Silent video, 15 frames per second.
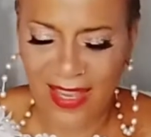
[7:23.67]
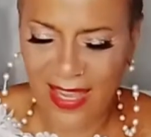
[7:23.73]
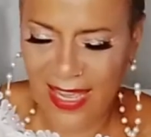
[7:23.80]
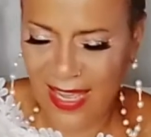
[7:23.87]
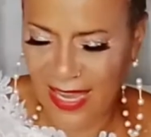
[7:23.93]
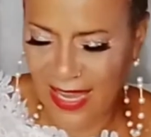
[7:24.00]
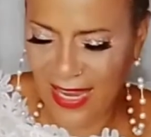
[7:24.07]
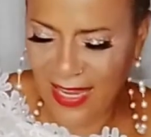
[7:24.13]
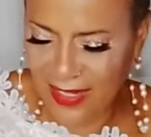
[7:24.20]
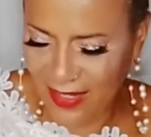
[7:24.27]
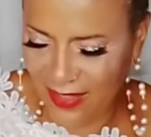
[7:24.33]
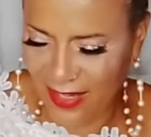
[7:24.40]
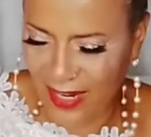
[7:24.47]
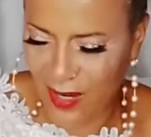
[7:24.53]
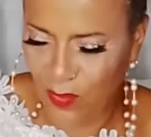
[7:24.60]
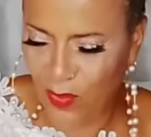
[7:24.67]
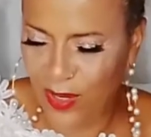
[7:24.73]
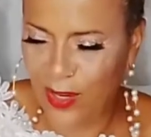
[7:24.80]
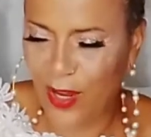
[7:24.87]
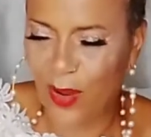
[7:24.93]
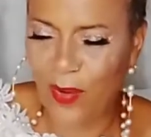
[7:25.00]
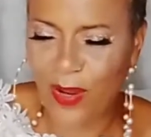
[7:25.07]
And there
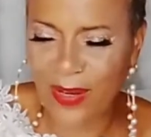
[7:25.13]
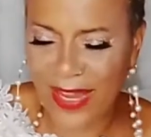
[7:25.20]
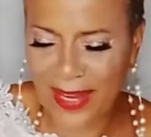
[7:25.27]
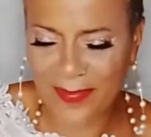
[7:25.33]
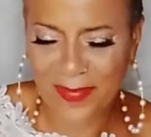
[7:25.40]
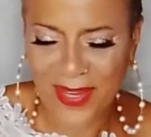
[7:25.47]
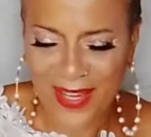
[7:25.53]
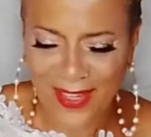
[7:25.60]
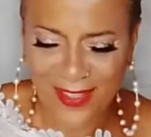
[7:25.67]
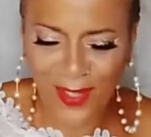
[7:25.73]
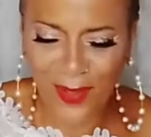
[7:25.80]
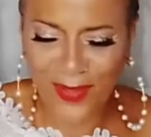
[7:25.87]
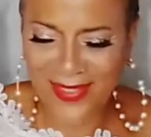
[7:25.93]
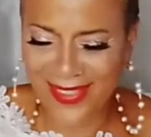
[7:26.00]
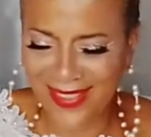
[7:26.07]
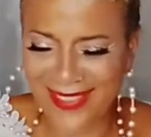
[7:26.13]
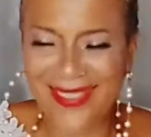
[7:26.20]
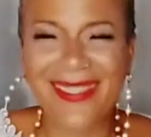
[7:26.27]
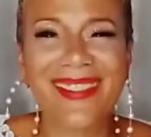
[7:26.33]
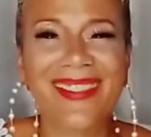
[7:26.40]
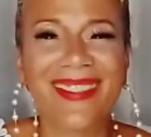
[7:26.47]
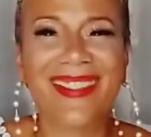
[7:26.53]
we go. Okay, so
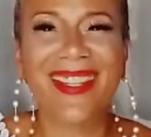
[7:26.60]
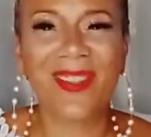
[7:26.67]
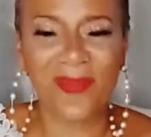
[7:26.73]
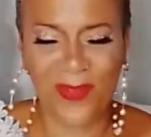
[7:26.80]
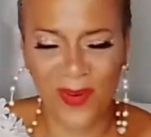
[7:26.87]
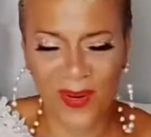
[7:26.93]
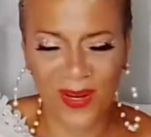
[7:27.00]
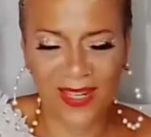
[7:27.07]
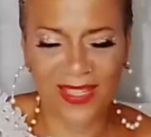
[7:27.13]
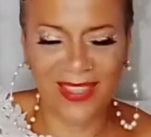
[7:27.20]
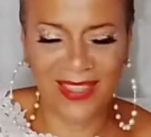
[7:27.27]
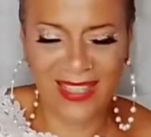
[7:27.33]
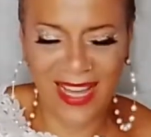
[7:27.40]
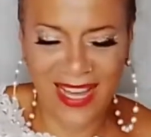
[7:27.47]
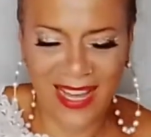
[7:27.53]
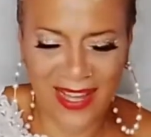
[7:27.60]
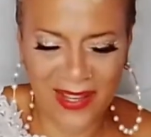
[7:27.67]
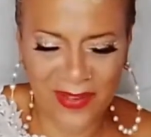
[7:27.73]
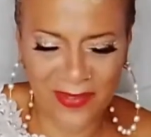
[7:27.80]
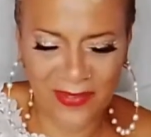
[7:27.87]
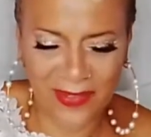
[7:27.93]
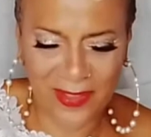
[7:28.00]
singles looking for
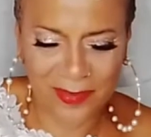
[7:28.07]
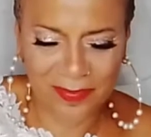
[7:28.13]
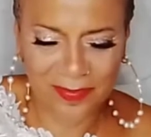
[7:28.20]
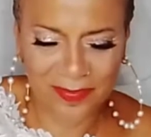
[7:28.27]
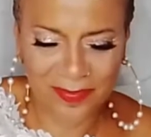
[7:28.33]
love.